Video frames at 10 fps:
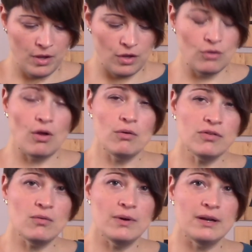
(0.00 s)
You
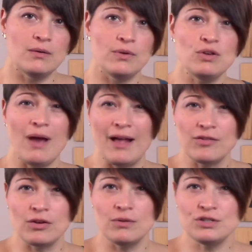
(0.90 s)
also want to, when you
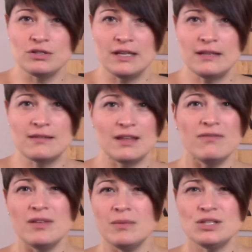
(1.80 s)
ask a question like this,
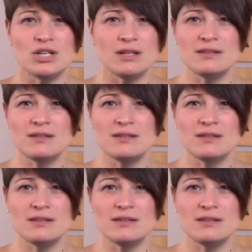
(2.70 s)
give them a chance